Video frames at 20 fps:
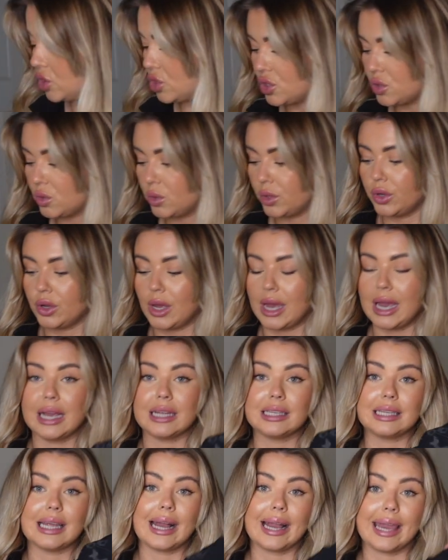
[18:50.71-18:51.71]
to show you
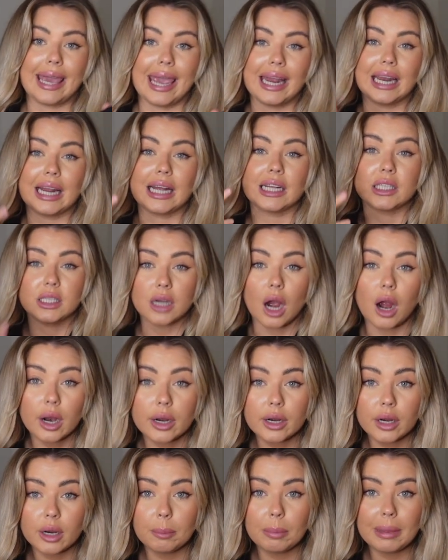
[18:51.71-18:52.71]
is again a
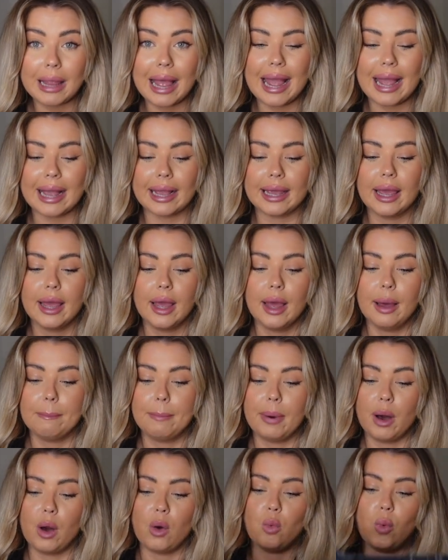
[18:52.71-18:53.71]
darker black,
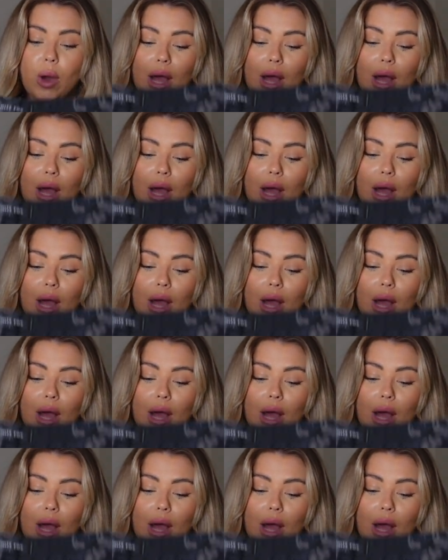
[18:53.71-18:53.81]
but